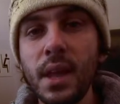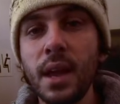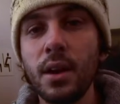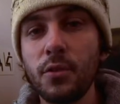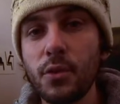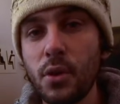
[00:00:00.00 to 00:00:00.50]

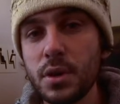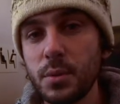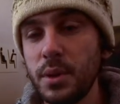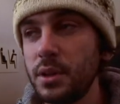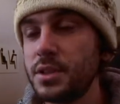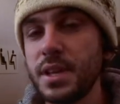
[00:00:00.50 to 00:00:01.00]
and of course,
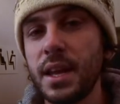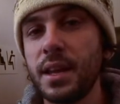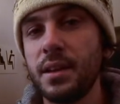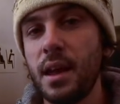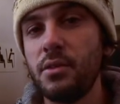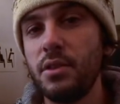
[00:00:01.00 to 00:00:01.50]
when you take
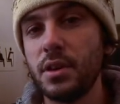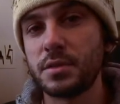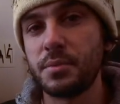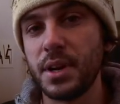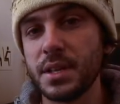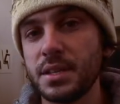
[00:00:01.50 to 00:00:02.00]
an
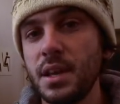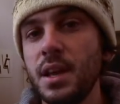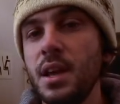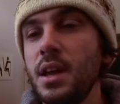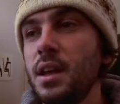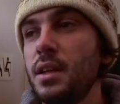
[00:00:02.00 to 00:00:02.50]

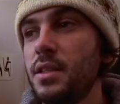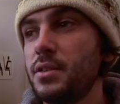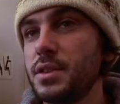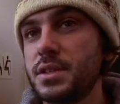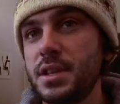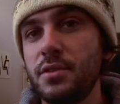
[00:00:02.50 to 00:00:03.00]
Aeroexpress, there
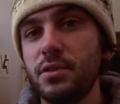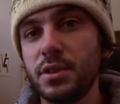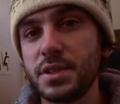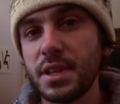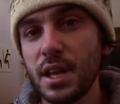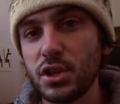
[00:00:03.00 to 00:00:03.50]
is several
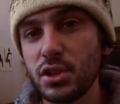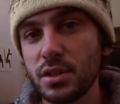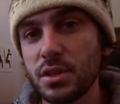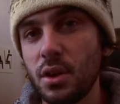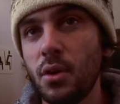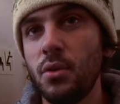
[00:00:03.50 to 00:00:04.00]

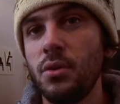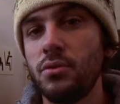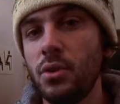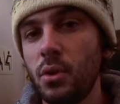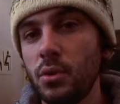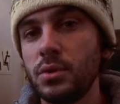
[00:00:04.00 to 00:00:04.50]
stations on the
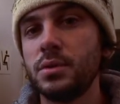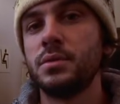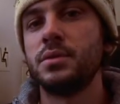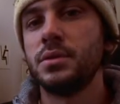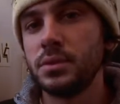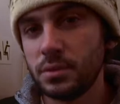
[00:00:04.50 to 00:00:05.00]
road,
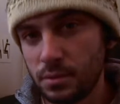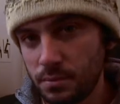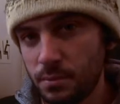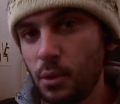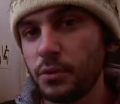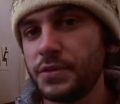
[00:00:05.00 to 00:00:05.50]

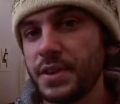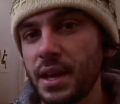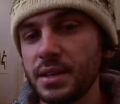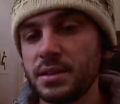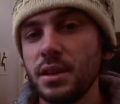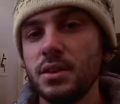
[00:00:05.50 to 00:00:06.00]
both
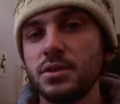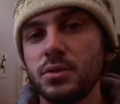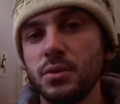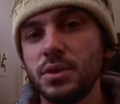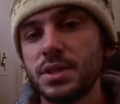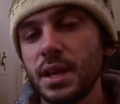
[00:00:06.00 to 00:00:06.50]
sides. So
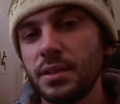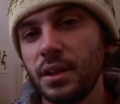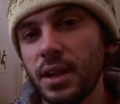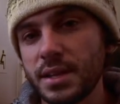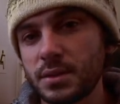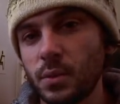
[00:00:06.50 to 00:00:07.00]
you take the
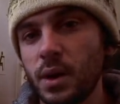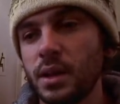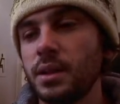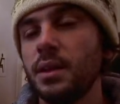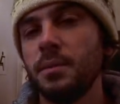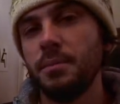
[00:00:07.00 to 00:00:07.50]
last one,
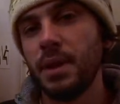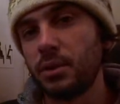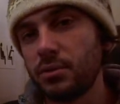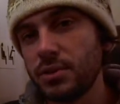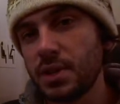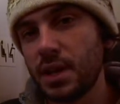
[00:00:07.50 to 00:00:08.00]

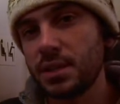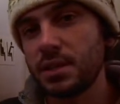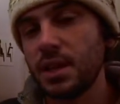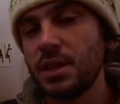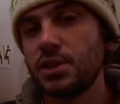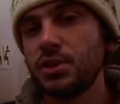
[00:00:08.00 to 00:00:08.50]
Belaruska
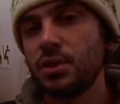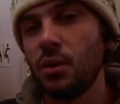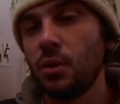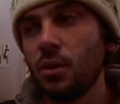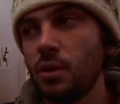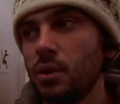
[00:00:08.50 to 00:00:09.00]
station
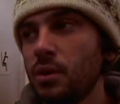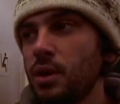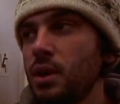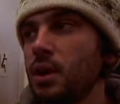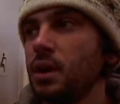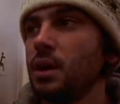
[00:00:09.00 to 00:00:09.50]
or
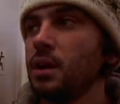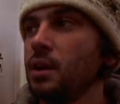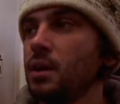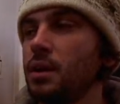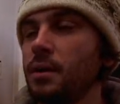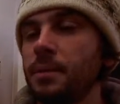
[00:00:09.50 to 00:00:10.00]

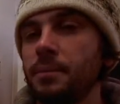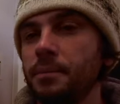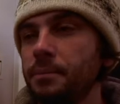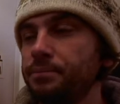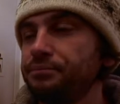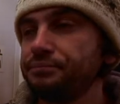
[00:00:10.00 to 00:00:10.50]

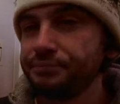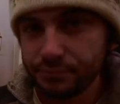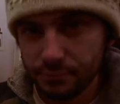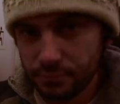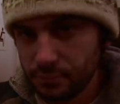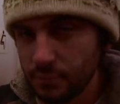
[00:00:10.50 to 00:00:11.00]

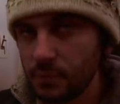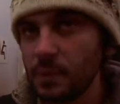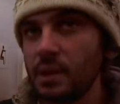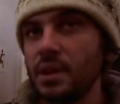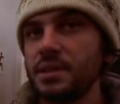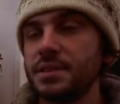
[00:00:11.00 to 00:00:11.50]

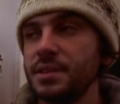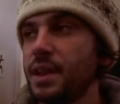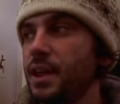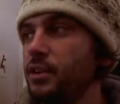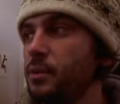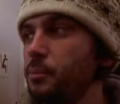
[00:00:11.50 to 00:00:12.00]
um, city
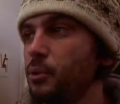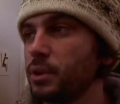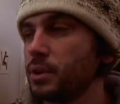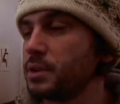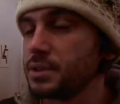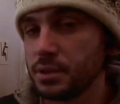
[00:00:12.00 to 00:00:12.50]

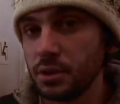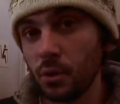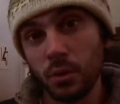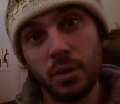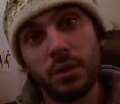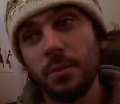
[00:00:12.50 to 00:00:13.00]
airport, because you know
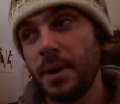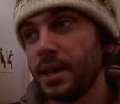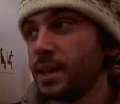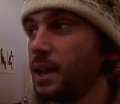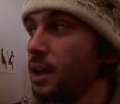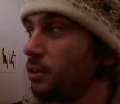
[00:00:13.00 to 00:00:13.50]
you might
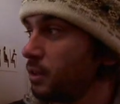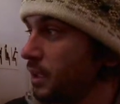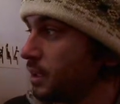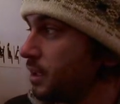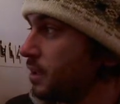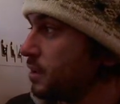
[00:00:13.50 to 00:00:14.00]
get out
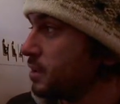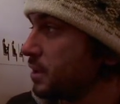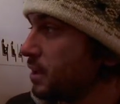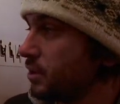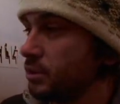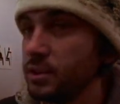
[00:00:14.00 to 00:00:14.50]
like
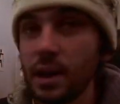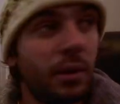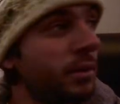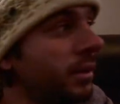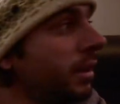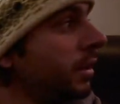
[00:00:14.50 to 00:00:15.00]
here
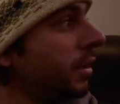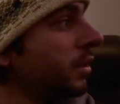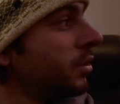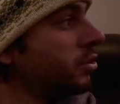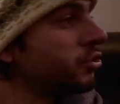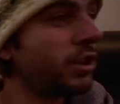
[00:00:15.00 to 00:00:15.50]

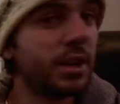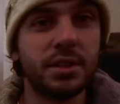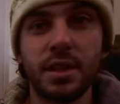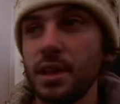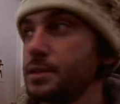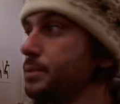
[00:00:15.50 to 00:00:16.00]
around, trying to
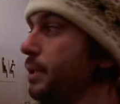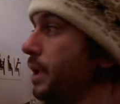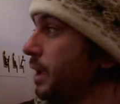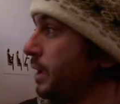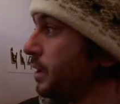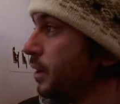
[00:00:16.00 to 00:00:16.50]
guess
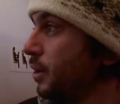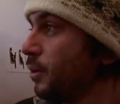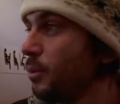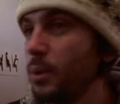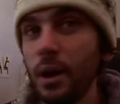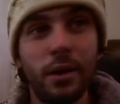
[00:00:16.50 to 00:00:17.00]
way
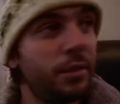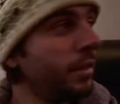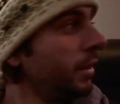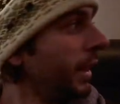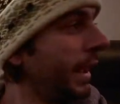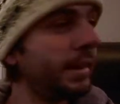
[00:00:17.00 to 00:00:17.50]
where the
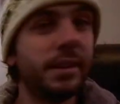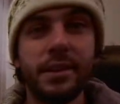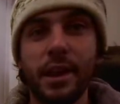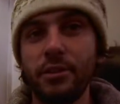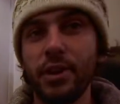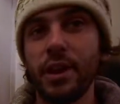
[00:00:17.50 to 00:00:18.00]
landing
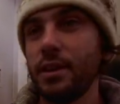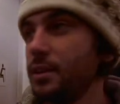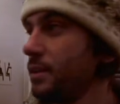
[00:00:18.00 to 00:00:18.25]
area